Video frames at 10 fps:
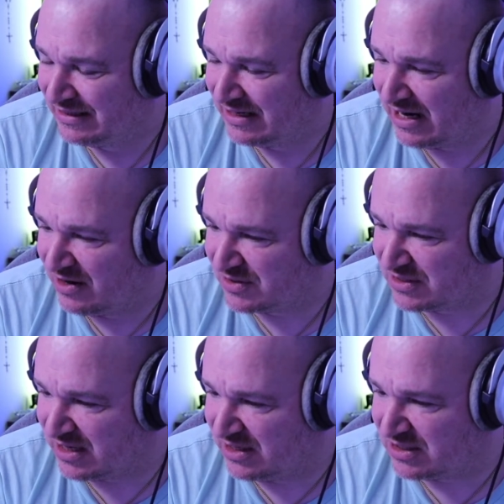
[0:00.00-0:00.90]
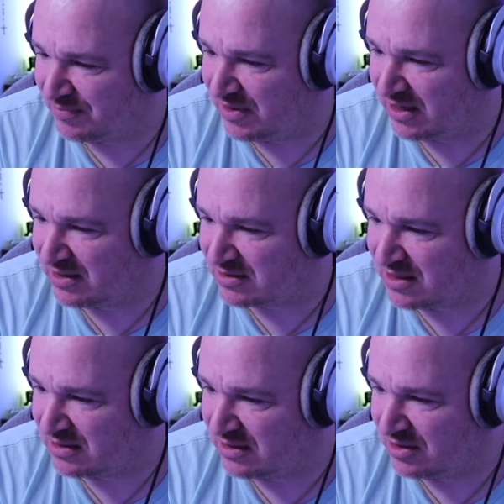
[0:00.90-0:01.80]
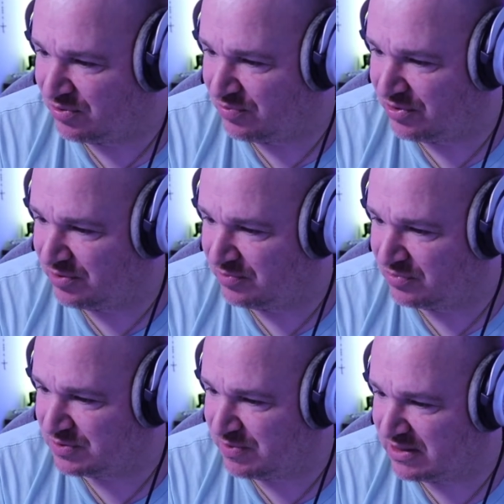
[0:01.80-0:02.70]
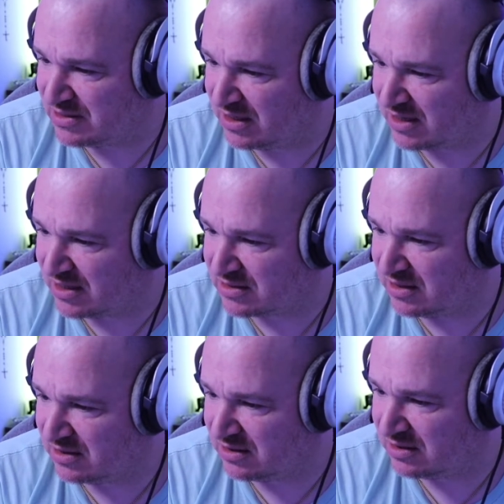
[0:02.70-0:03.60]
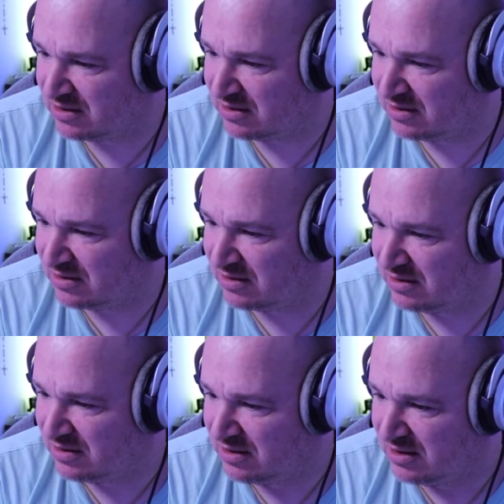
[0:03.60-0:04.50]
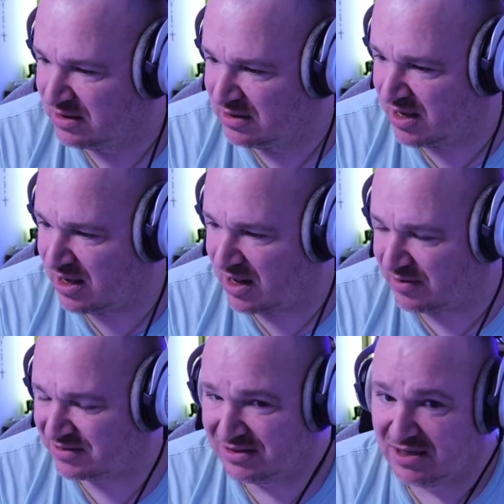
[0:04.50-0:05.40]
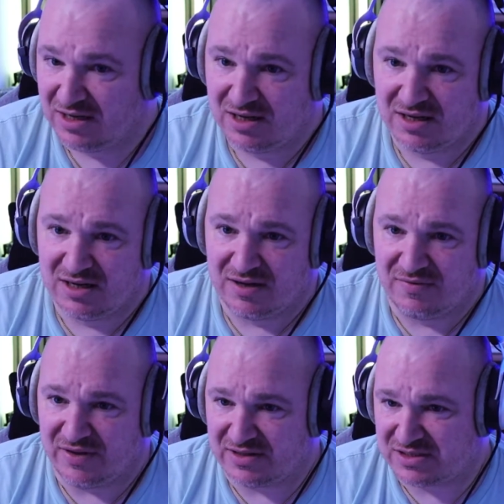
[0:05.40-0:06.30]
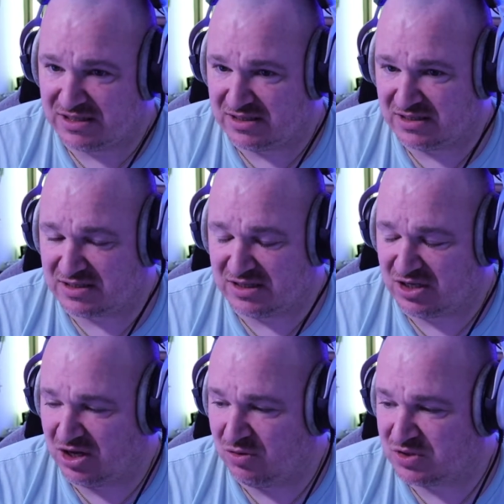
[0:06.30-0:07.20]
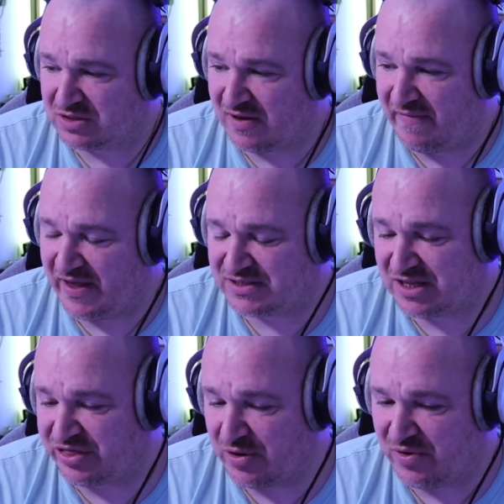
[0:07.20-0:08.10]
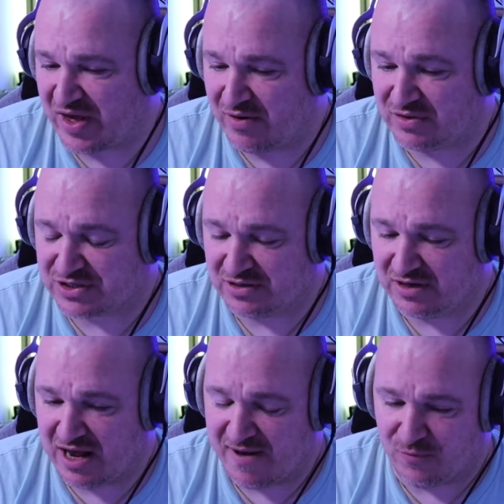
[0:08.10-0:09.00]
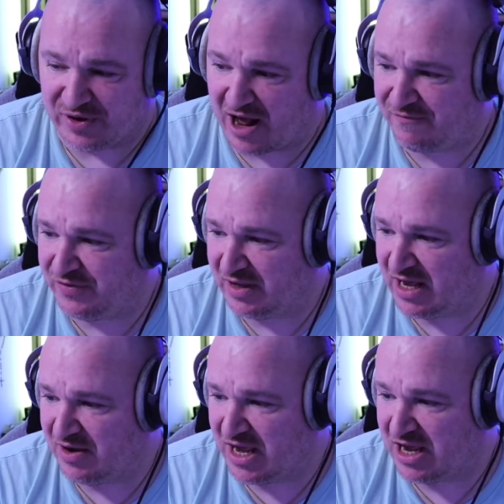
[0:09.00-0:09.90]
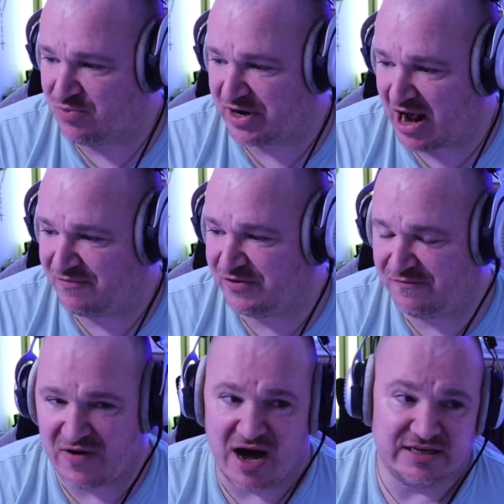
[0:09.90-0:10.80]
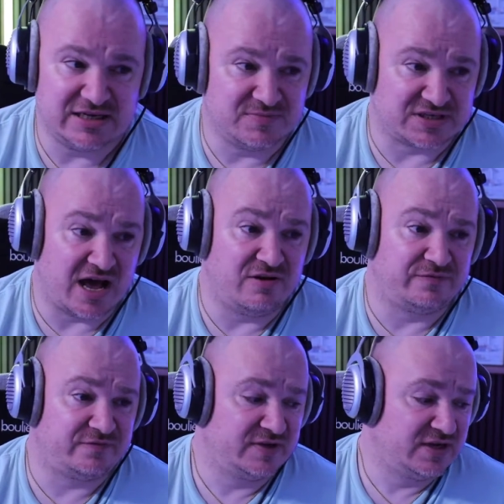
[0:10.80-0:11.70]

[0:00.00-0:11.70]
Harrison getting jabbed like Kazagi. I wouldn't want him was being sarcastic. Yeah, that's the huge. That's the thing with Harrison. He would have to find himself